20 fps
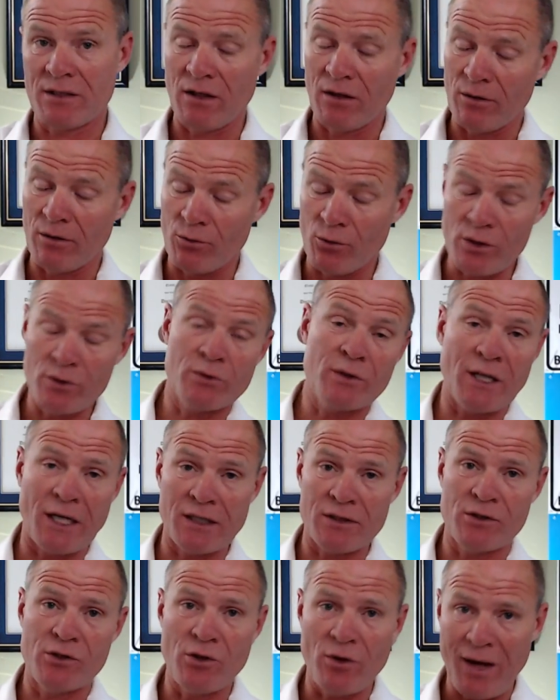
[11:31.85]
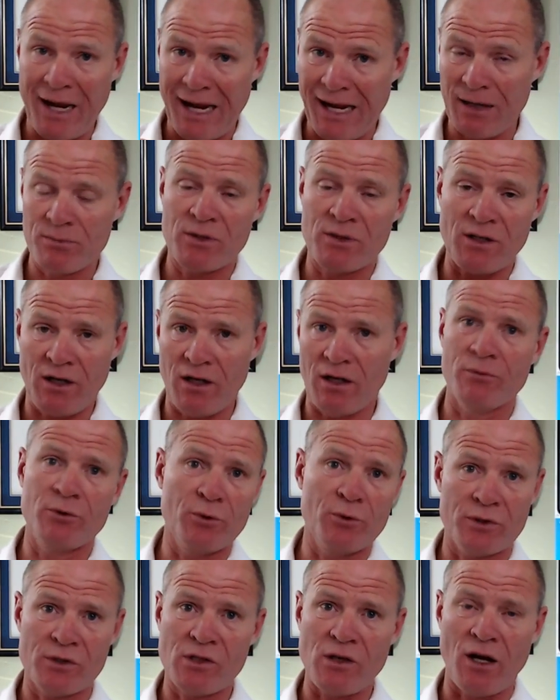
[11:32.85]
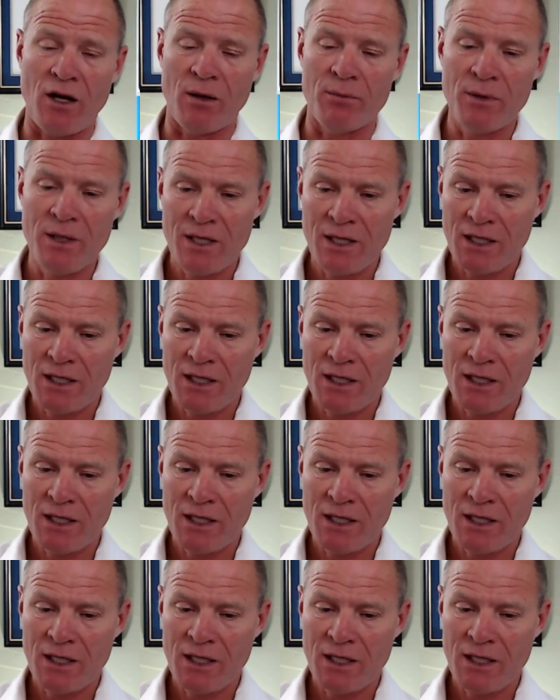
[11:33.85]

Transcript: On a road test, you have to come to a stop.